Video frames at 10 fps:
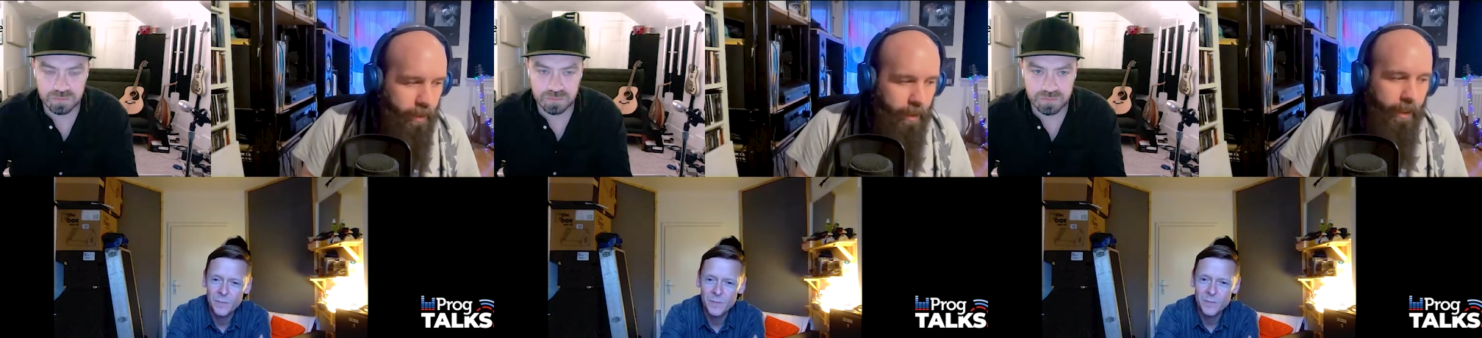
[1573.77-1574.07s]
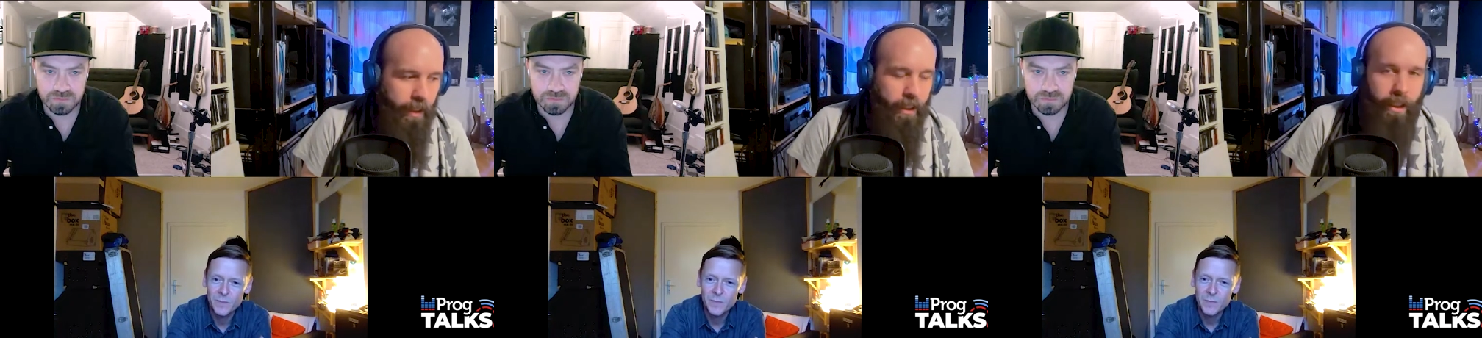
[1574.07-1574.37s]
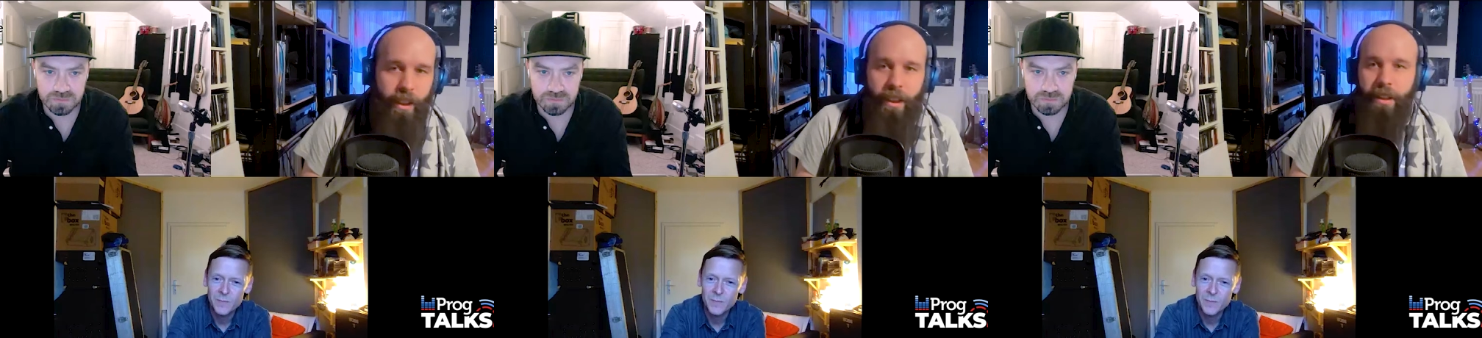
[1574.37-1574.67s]

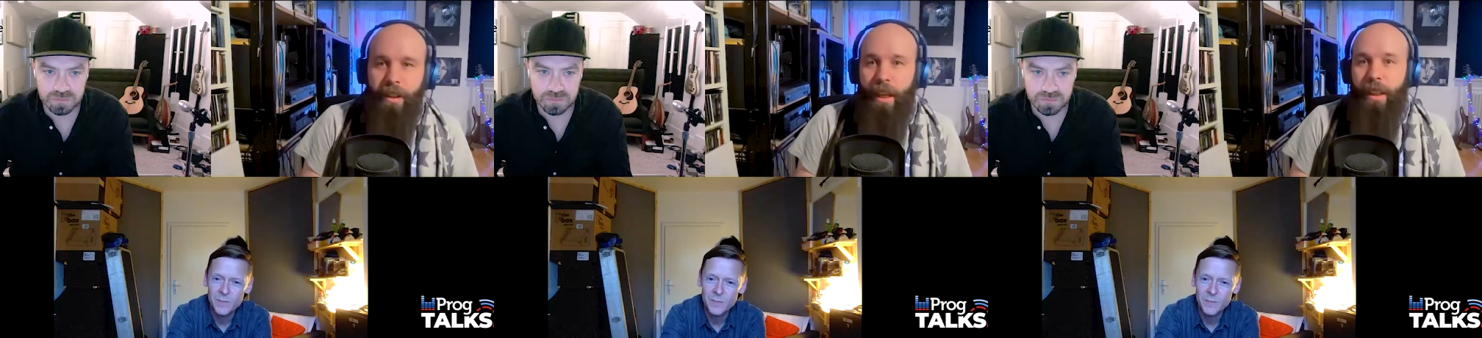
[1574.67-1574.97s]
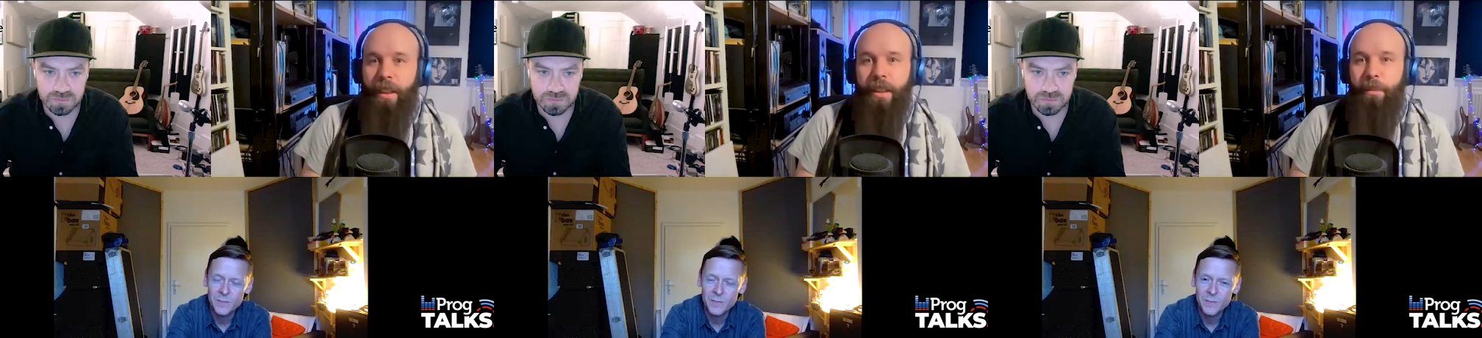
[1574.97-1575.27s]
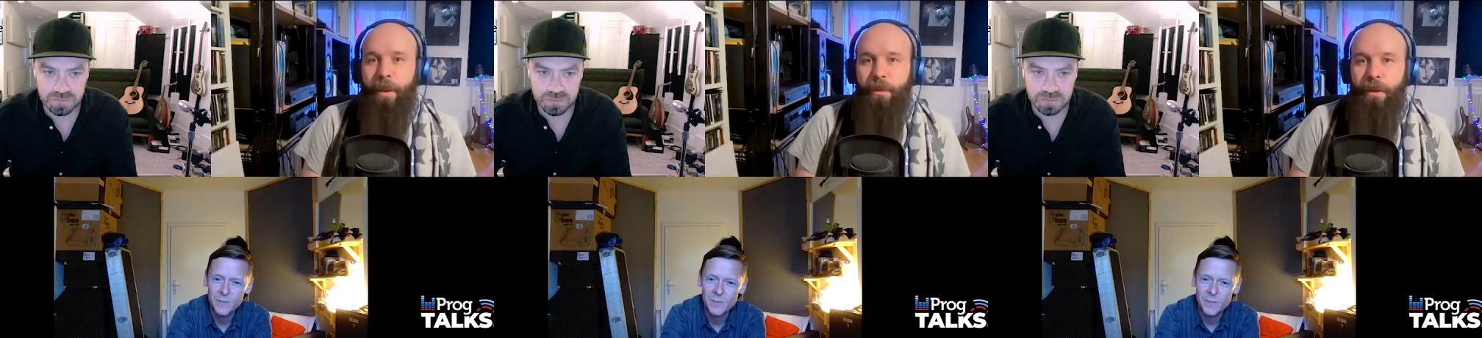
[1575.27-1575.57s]
Speaker 1: clearly it's like
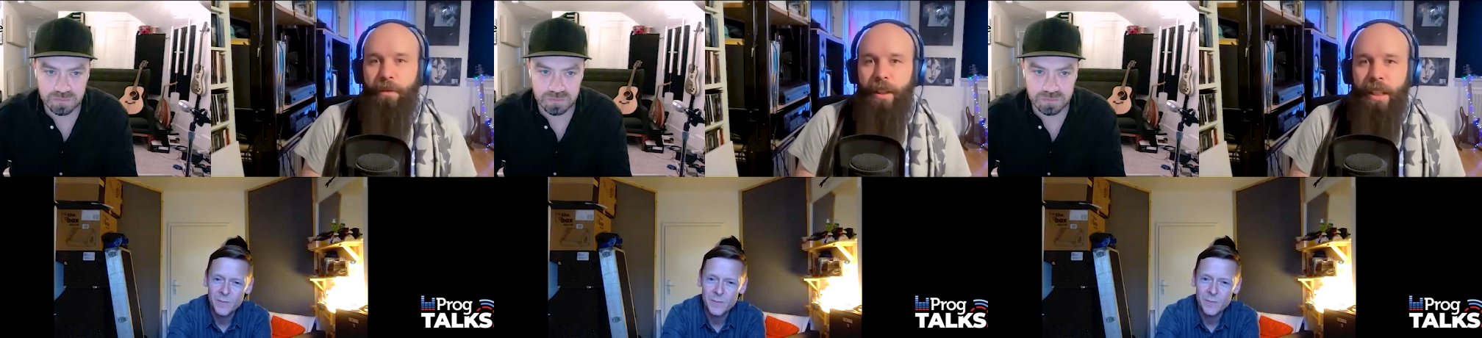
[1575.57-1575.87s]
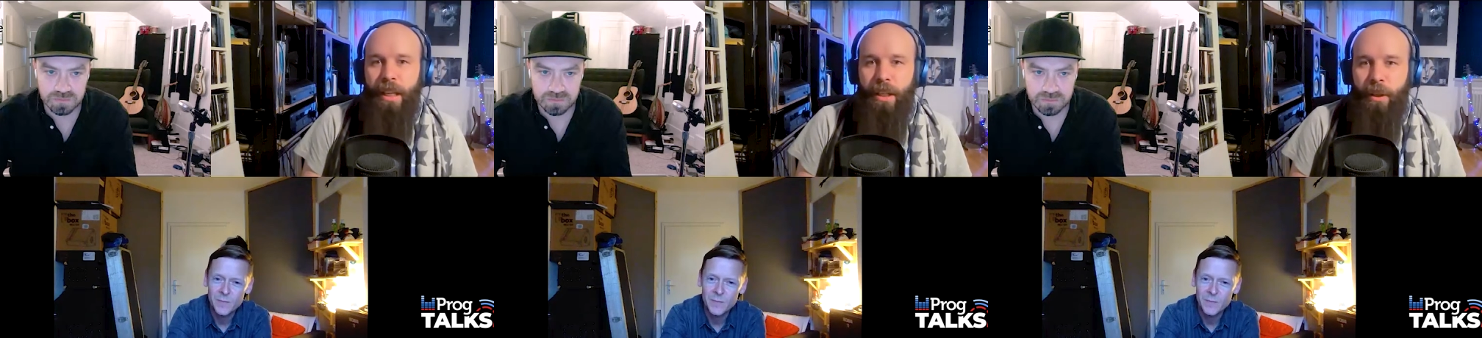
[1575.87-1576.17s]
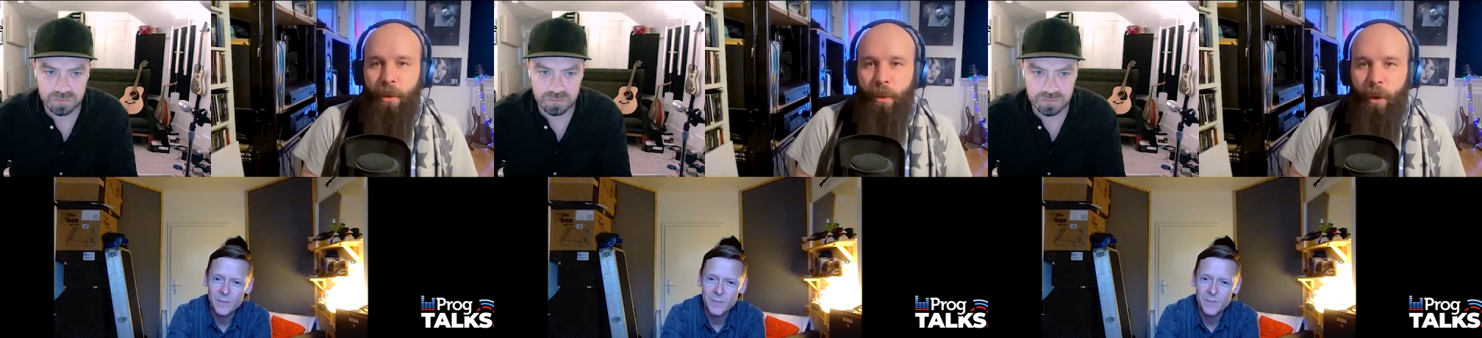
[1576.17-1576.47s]
it's been fifteen
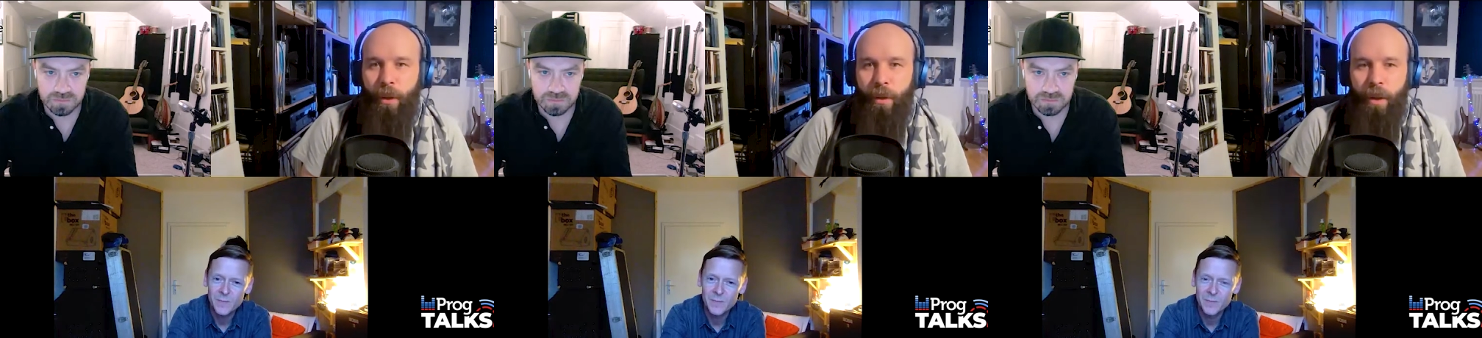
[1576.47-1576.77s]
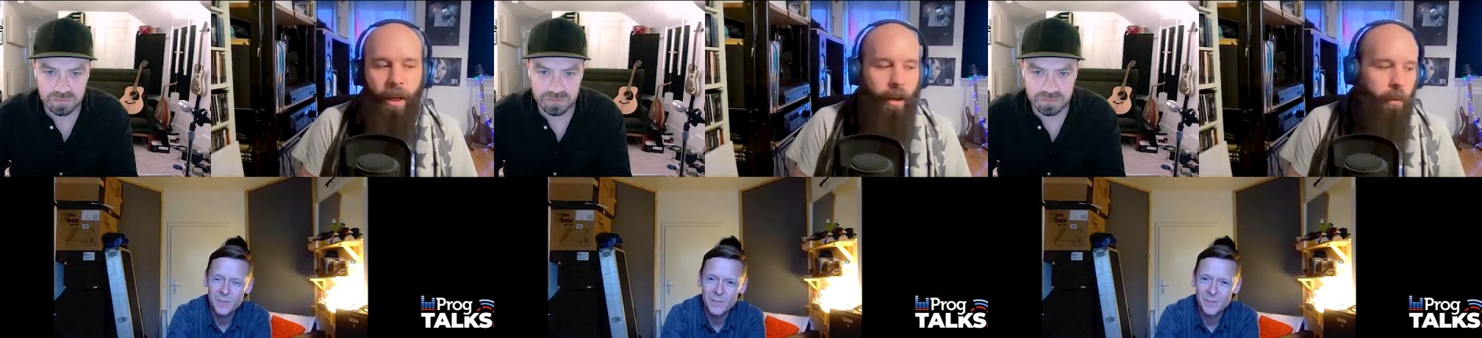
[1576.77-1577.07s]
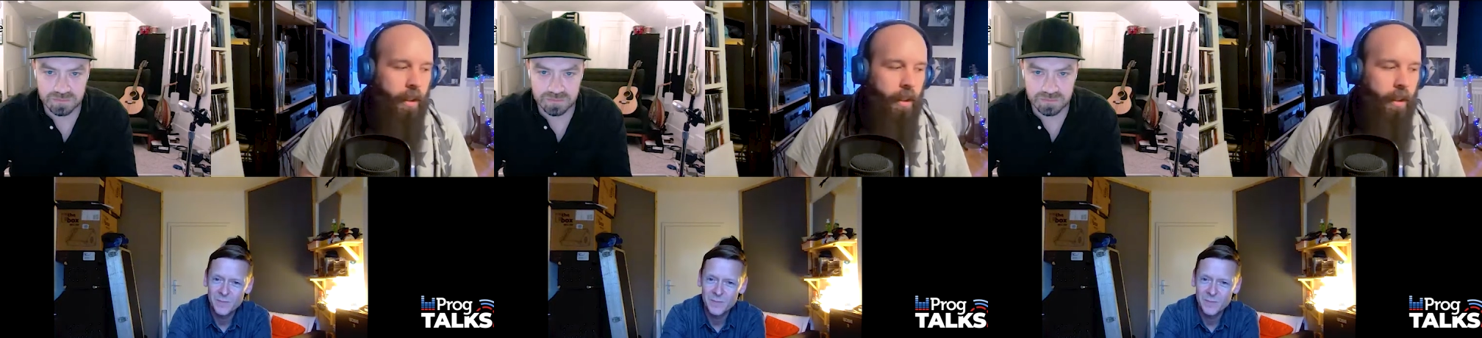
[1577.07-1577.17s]
years or what uh,